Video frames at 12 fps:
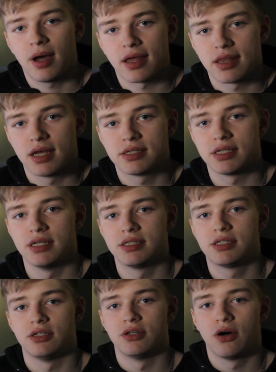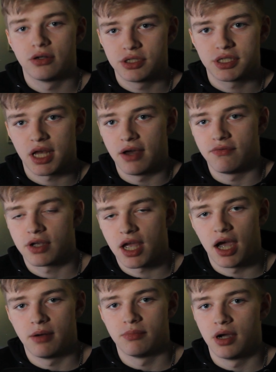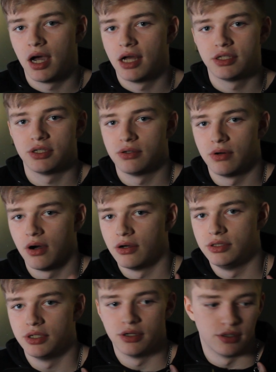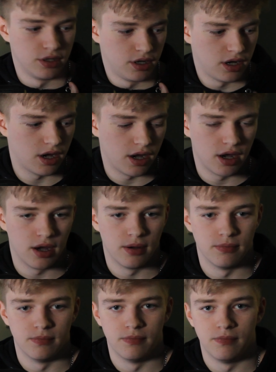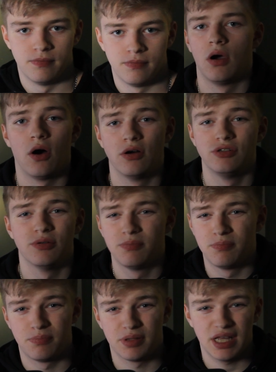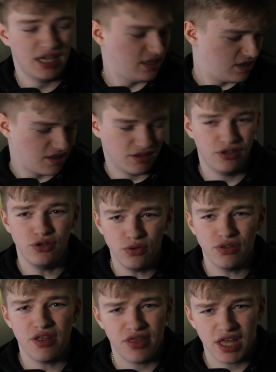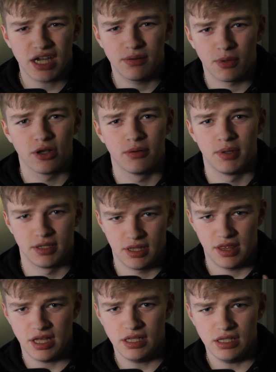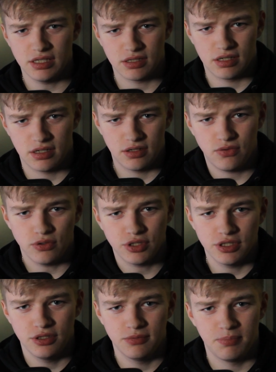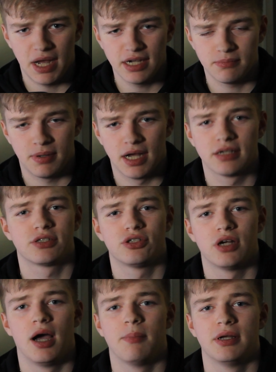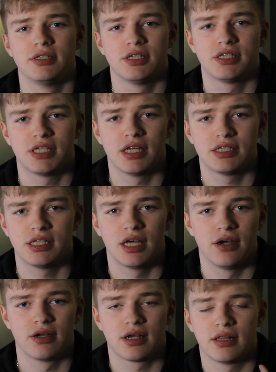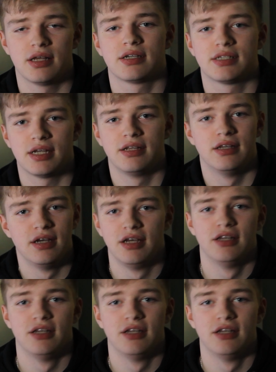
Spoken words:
by this is to not just have your camera, I don't know, on your plate. You know the thing I'm on about, the thing that goes on your backpack strap and just sits there and clicks in.